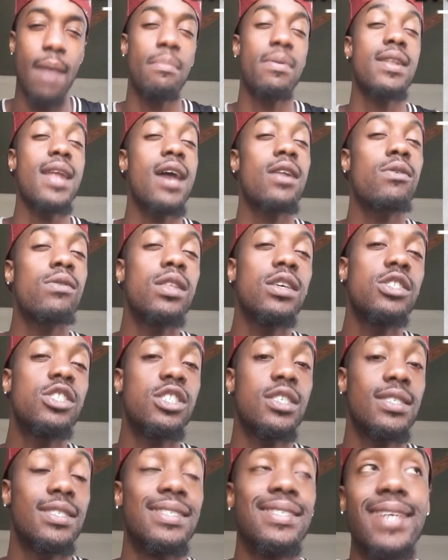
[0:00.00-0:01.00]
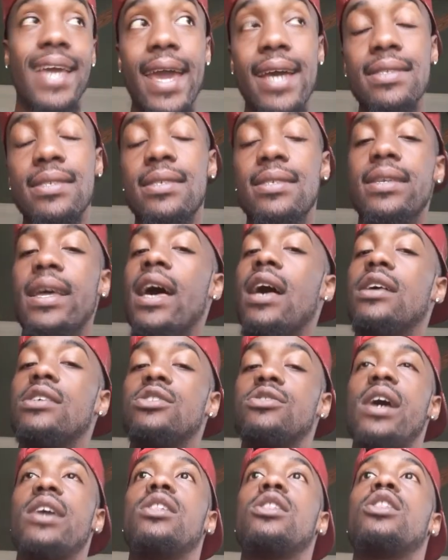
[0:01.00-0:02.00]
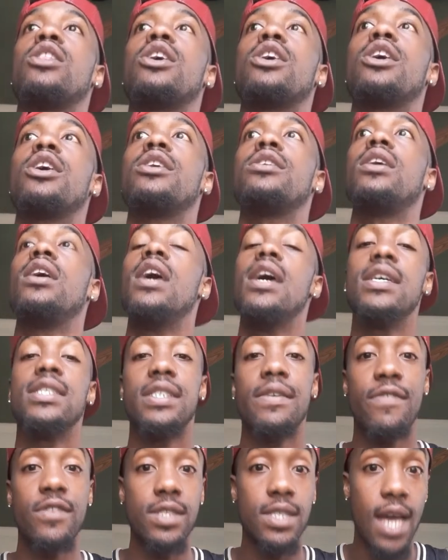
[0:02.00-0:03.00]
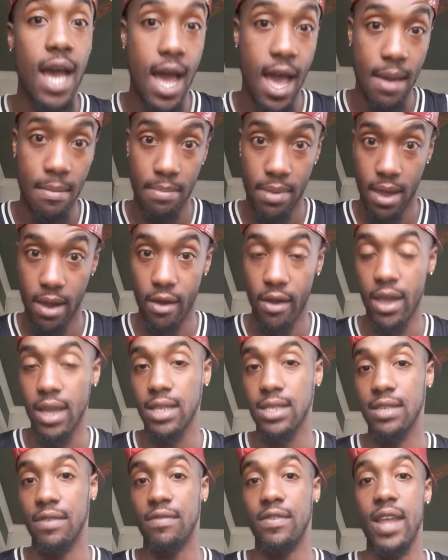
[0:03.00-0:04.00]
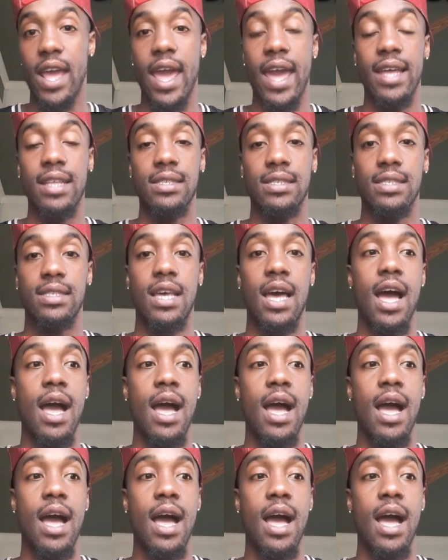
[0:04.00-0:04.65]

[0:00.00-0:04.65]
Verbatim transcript: but not only just dance styles, try to learn different time periods of dance,